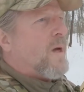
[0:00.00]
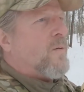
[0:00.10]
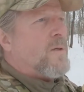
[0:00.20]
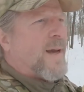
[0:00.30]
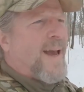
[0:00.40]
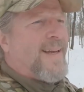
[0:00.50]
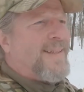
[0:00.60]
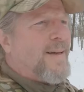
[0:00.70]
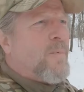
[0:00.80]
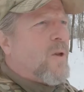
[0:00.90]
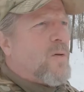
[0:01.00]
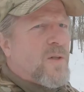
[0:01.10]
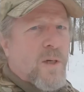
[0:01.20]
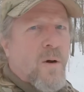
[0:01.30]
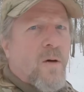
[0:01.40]
It was like 18 below
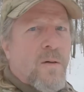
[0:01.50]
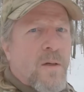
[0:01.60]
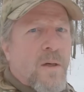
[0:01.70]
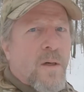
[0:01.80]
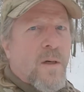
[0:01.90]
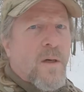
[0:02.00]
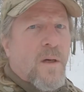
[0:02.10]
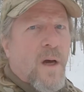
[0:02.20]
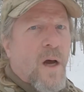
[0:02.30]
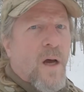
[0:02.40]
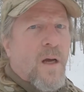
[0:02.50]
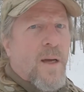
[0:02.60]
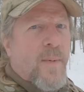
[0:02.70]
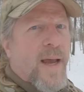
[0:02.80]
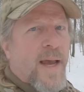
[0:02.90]
zero uh,
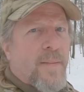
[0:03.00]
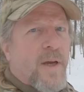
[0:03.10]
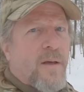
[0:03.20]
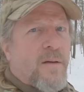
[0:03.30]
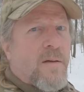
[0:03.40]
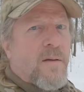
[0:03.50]
in my hammock,